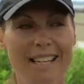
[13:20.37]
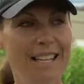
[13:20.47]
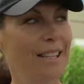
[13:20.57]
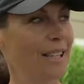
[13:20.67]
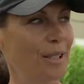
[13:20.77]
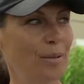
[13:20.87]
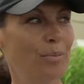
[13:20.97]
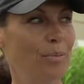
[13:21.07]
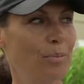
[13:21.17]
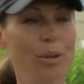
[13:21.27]
in
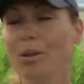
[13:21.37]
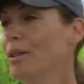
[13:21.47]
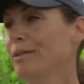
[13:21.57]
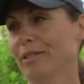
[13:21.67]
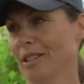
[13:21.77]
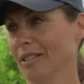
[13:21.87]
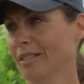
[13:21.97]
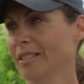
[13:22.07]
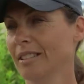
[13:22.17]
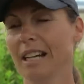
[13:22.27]
this beautiful
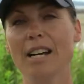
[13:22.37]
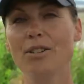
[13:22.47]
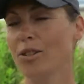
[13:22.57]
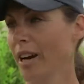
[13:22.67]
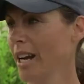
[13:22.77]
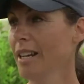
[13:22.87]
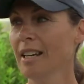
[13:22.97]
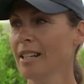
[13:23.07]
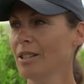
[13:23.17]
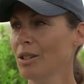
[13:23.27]
country
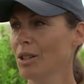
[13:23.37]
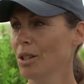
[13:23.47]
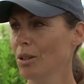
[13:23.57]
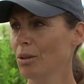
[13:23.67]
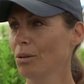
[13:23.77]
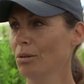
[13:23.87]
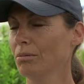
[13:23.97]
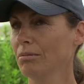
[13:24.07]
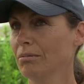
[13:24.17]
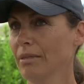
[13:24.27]

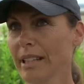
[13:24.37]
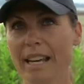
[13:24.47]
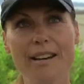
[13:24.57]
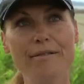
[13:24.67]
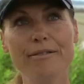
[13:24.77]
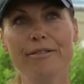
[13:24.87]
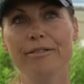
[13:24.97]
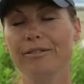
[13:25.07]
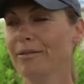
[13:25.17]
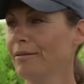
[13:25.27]
to live,
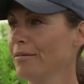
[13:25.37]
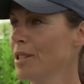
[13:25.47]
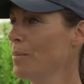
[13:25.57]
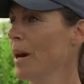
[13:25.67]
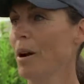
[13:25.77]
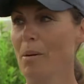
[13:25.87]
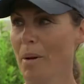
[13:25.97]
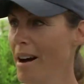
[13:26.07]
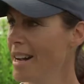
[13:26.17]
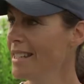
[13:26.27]
speak our
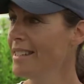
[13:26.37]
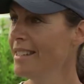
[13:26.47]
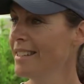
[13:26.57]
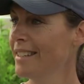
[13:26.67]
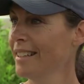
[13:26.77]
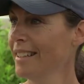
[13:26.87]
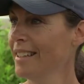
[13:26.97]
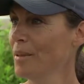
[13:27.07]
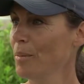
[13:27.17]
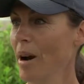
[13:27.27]
minds,
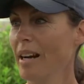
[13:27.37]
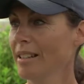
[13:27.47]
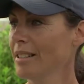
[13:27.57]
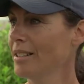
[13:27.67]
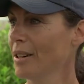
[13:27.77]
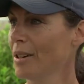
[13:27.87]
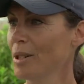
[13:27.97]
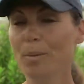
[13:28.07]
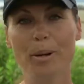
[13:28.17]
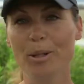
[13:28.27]
practice
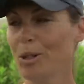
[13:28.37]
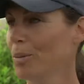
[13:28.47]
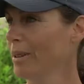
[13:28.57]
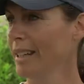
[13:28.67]
our spiritual